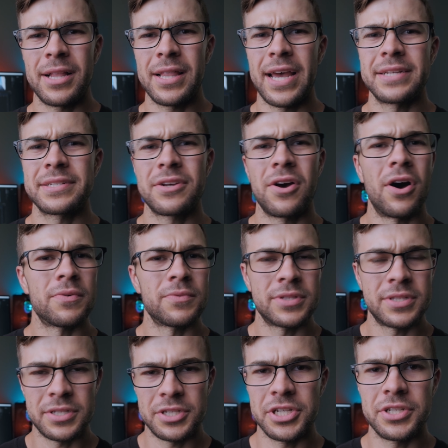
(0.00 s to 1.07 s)
last con with
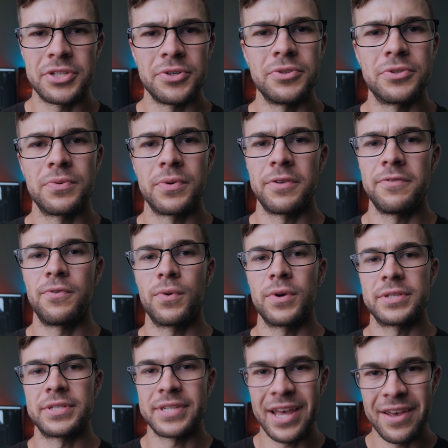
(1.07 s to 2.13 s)
the G2
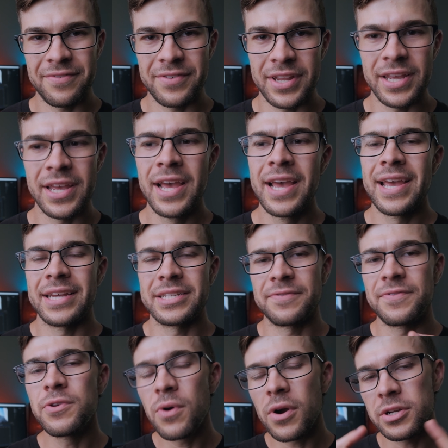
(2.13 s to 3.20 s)
24-70 is
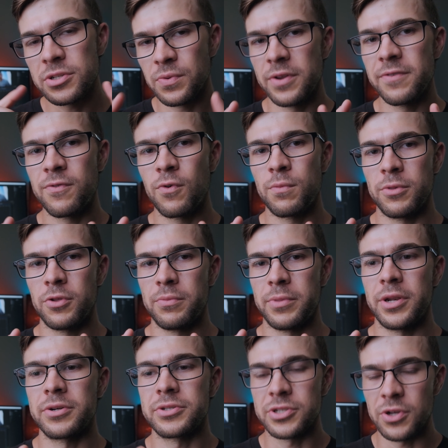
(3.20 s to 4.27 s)
if you are at 24
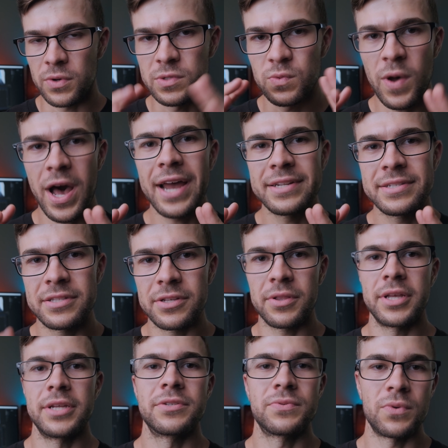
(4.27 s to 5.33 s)
millimeters, so as wide as the
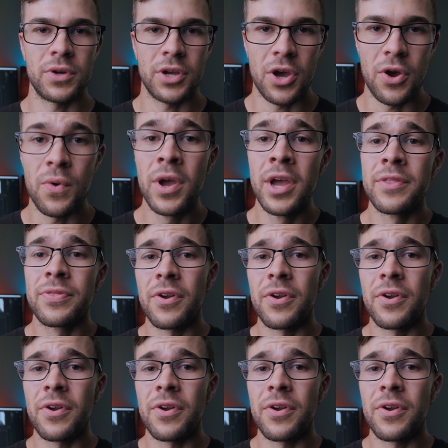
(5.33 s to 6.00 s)
lens will go,